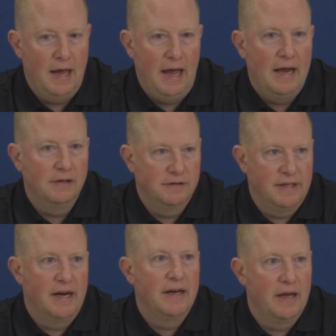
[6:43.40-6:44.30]
and
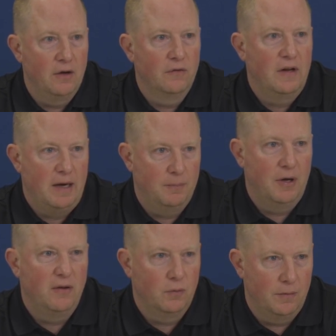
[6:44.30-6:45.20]
San Diego State
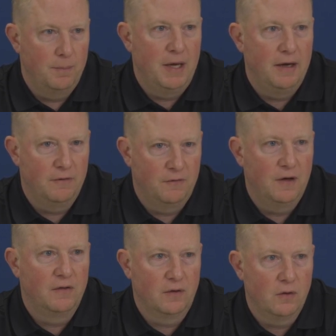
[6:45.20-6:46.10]
plays with big
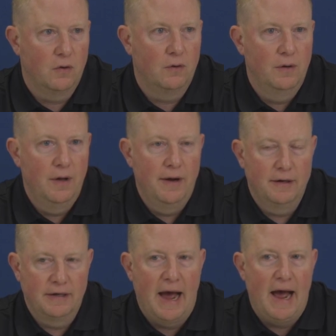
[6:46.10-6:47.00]
physical
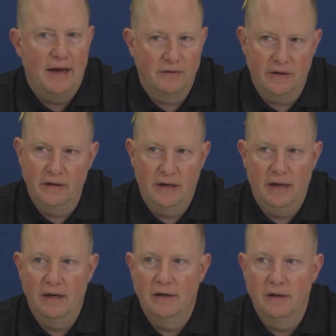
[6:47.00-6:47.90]
guys, and
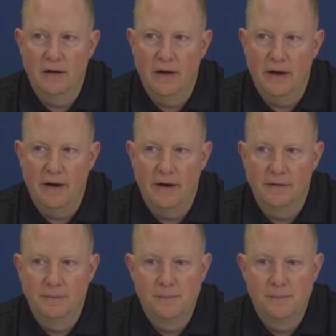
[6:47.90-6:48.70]
and uh,